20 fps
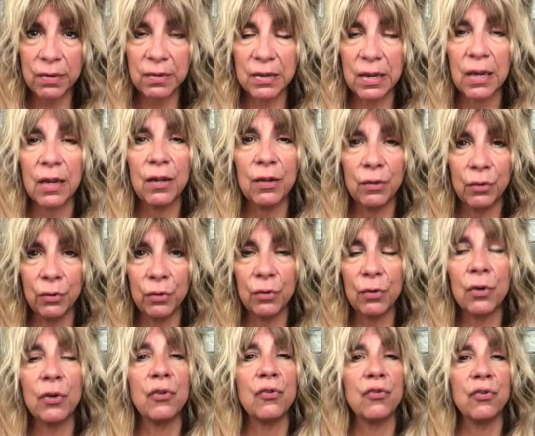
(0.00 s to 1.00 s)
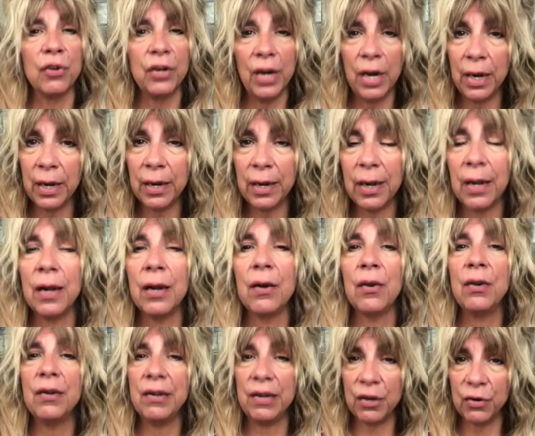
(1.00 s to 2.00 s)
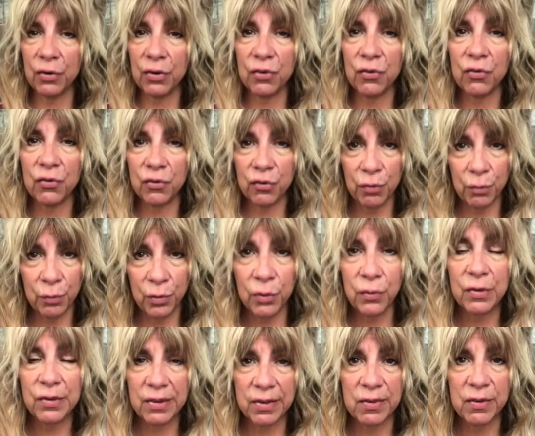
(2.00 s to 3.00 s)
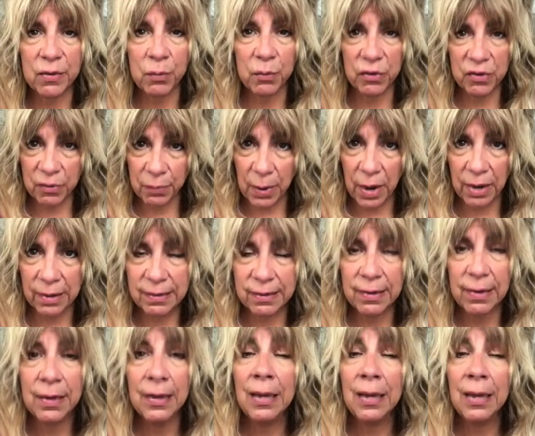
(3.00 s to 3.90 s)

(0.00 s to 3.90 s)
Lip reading: that gluten hurts your gut and decreases your immune system response.